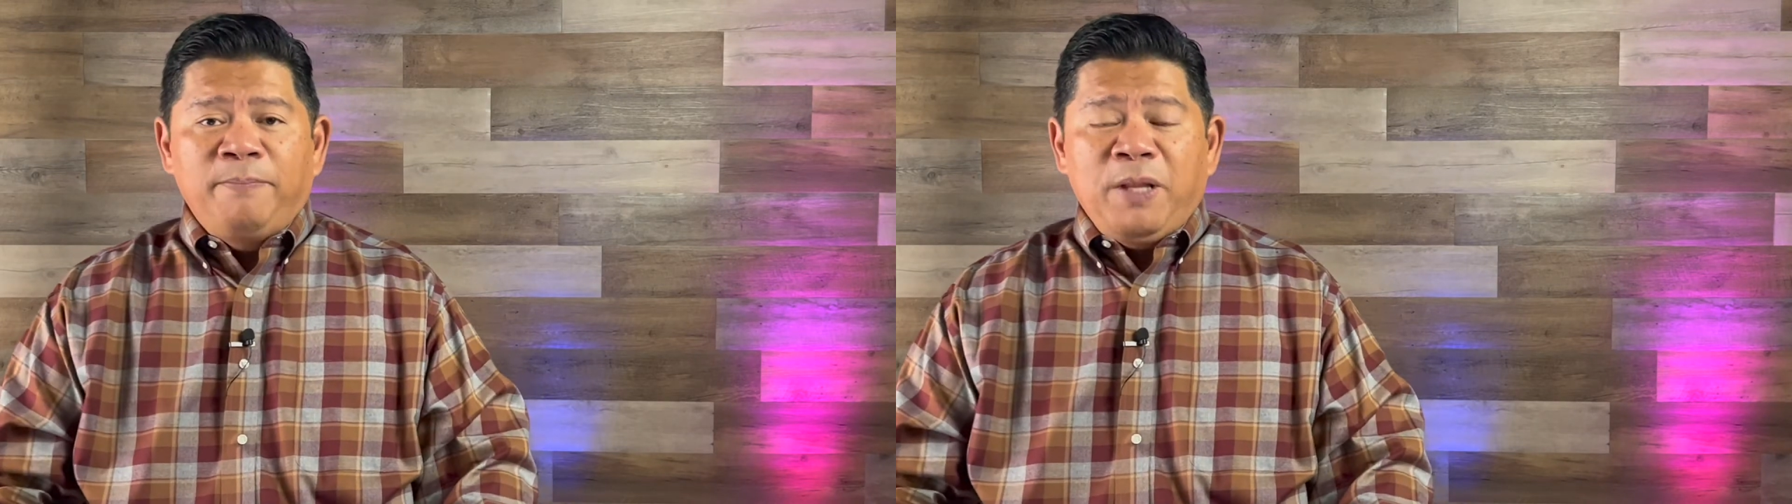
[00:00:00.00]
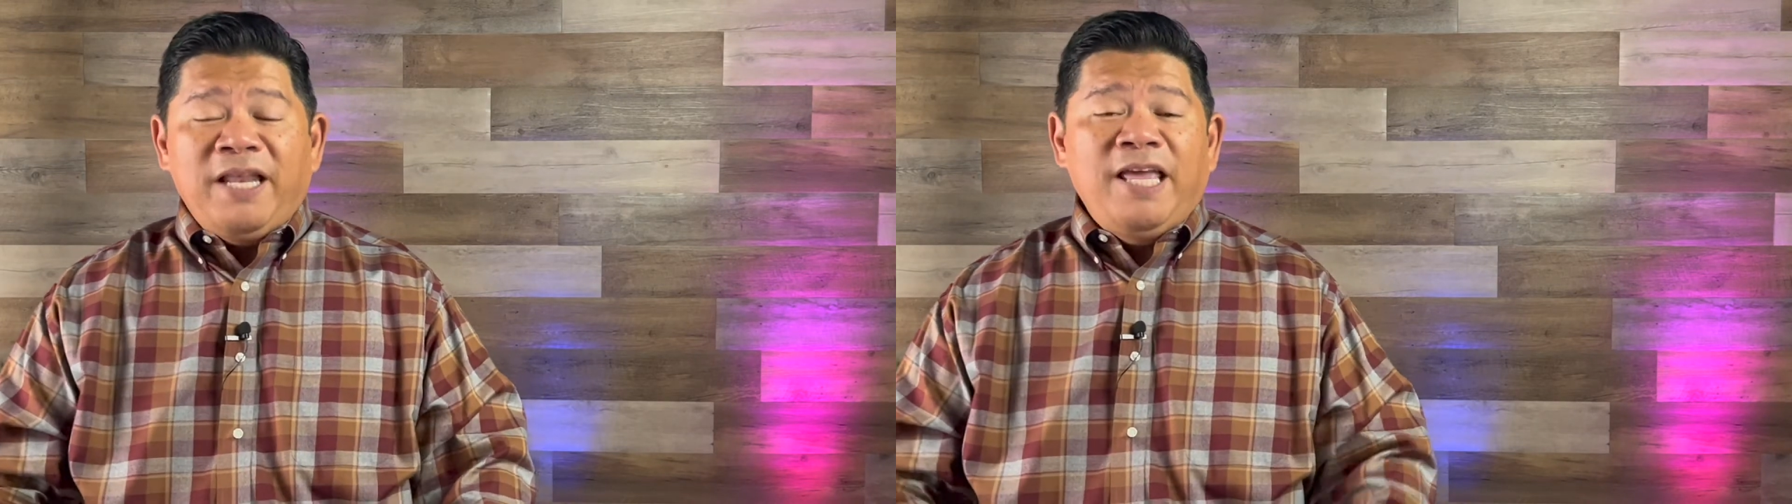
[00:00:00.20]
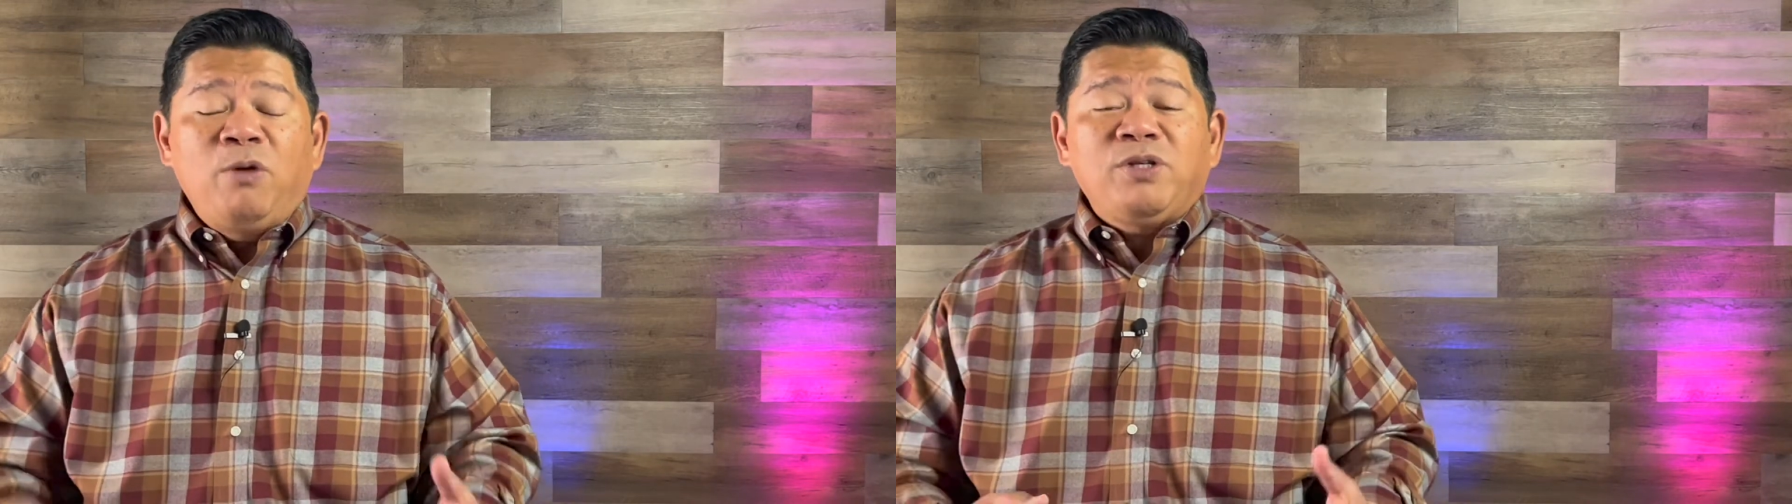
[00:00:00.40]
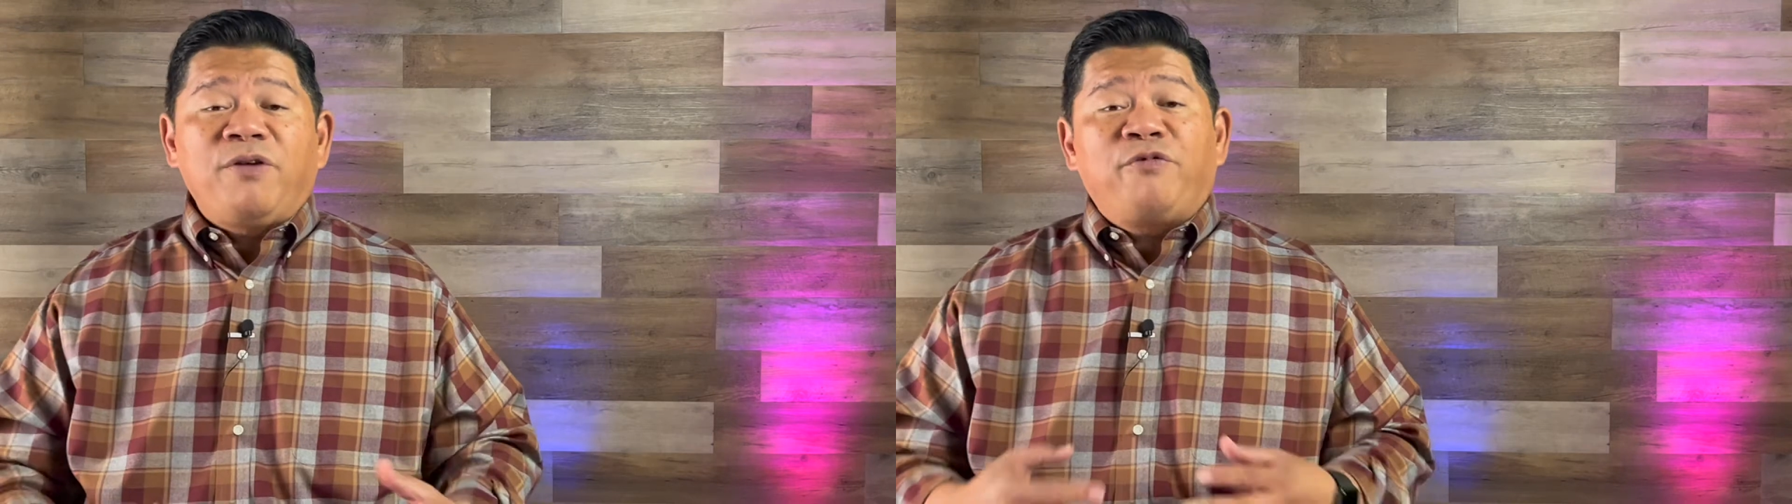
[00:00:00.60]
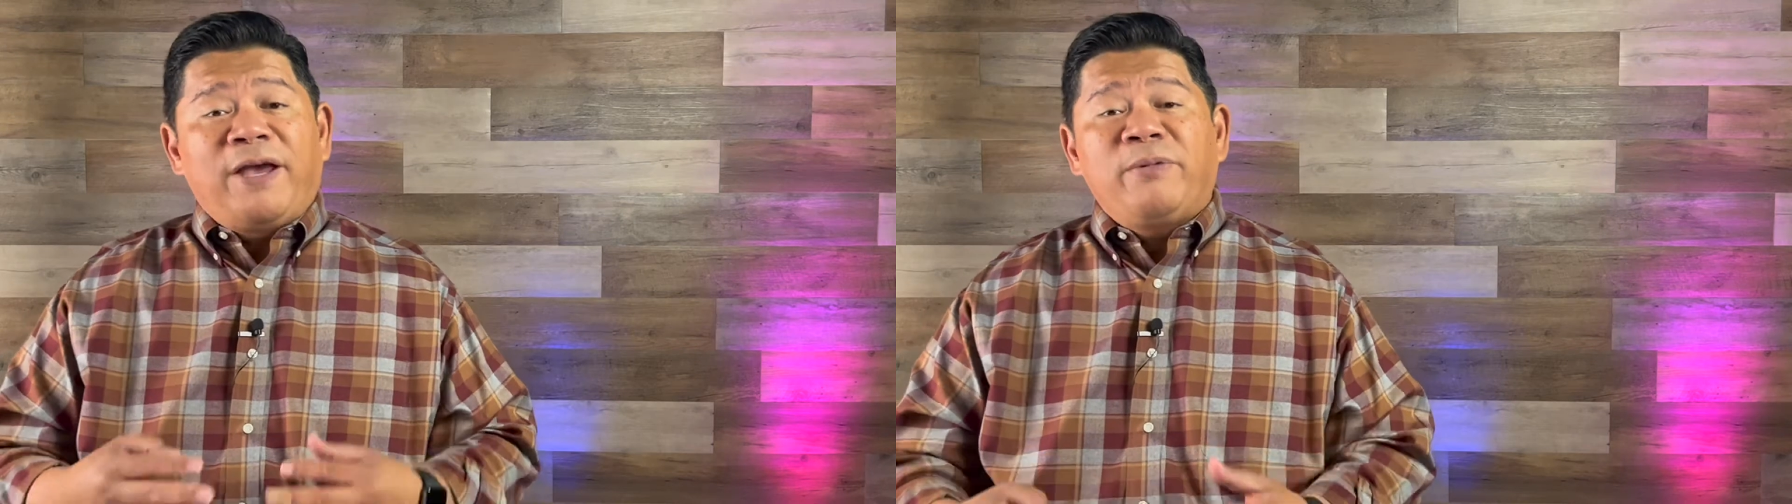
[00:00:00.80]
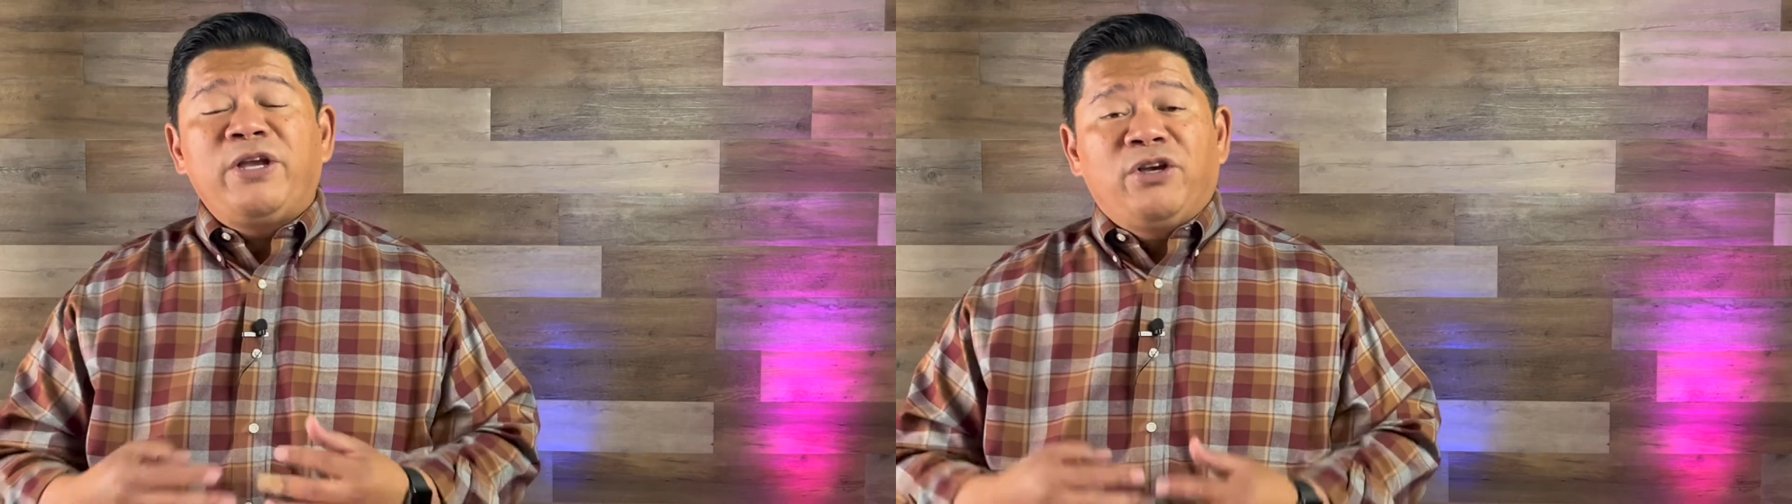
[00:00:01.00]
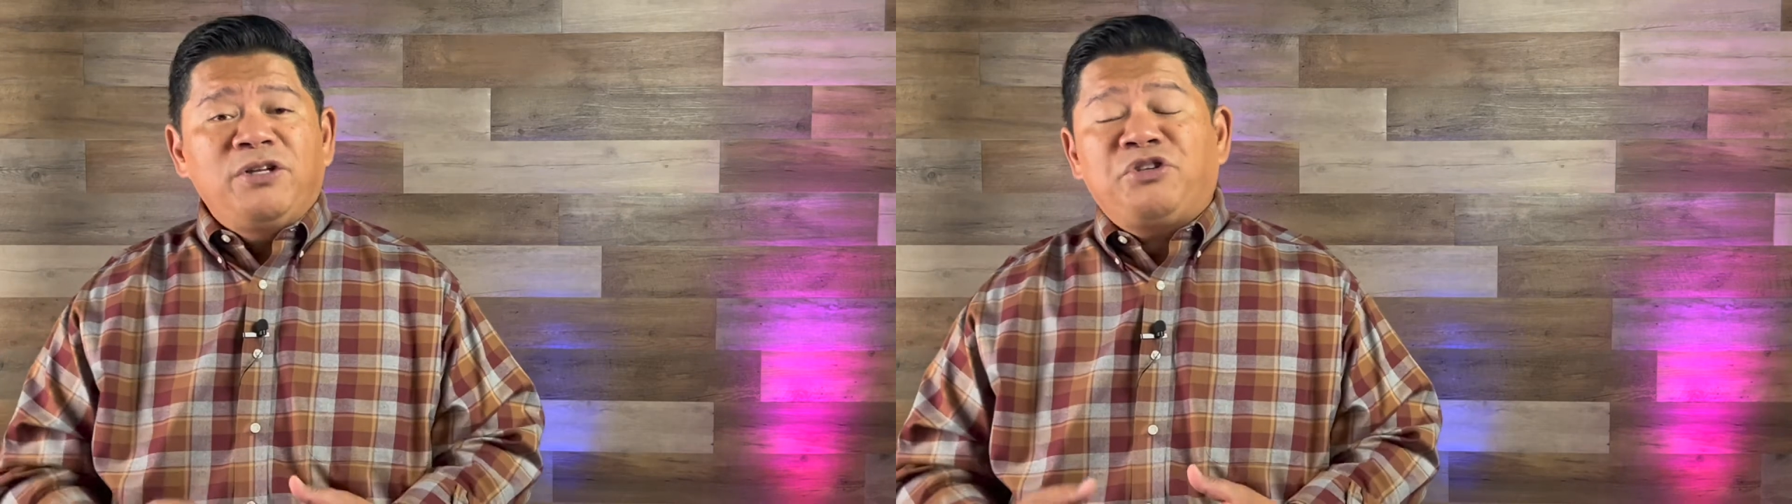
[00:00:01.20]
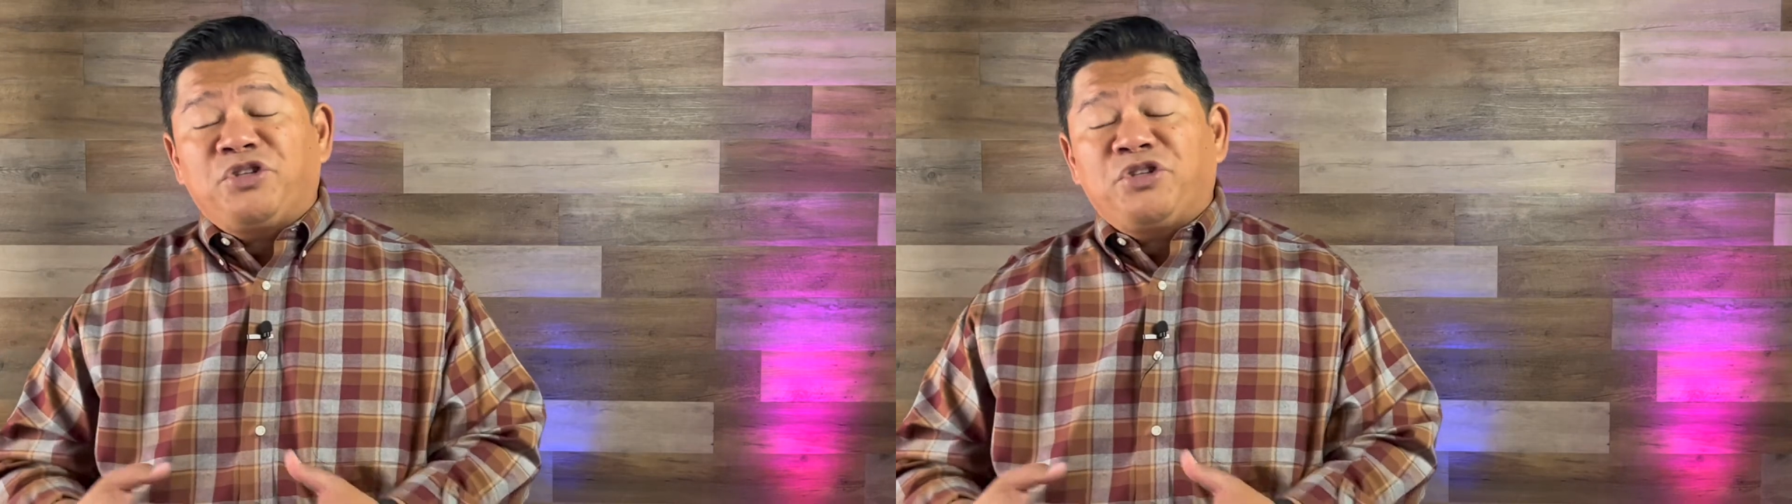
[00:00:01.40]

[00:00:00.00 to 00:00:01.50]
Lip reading: and he was a very good